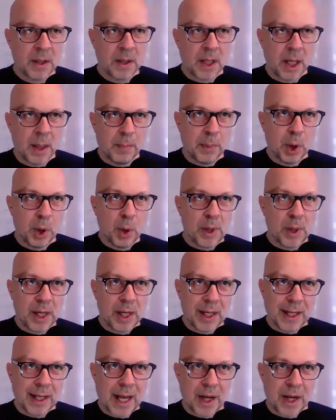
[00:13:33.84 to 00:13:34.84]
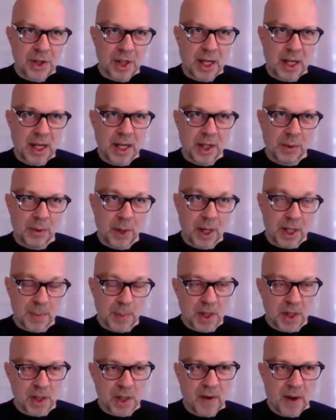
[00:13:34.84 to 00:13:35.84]
and Blueberry allows you to integrate,
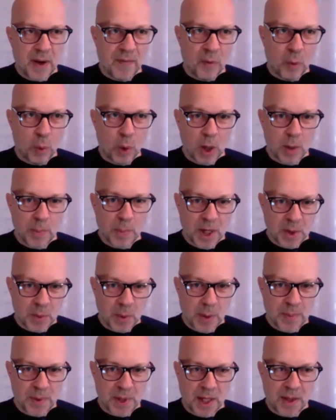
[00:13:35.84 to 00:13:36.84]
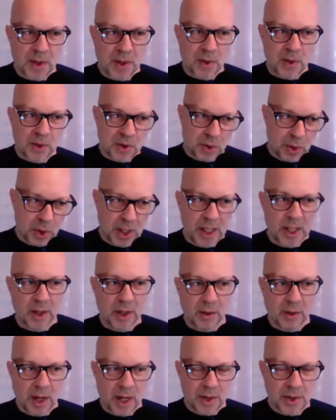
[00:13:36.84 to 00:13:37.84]
especially if you have a WordPress website, there's good
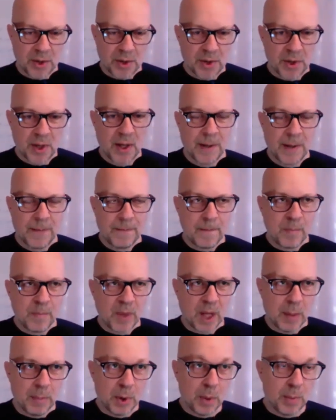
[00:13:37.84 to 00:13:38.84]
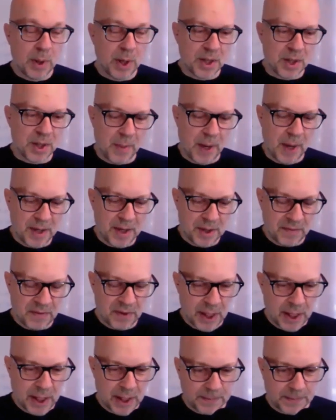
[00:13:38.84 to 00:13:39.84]
integrations, and Blueberry is amazing for
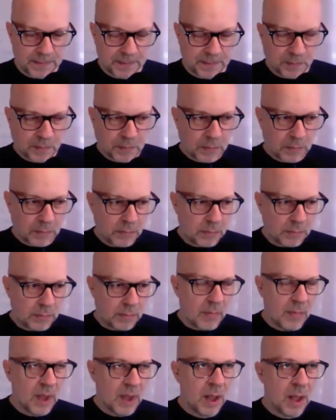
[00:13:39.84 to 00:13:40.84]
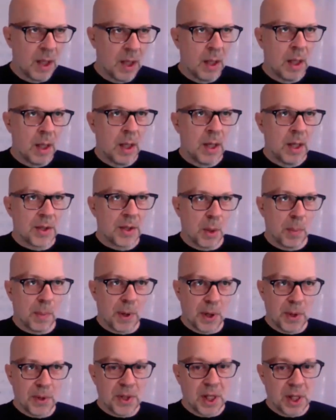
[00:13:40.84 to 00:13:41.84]
that. Mm-hmm. So
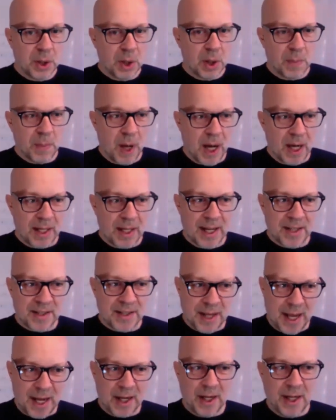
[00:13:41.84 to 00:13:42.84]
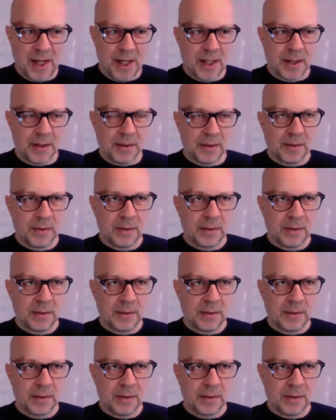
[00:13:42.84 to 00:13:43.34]
producing a good podcast, editing it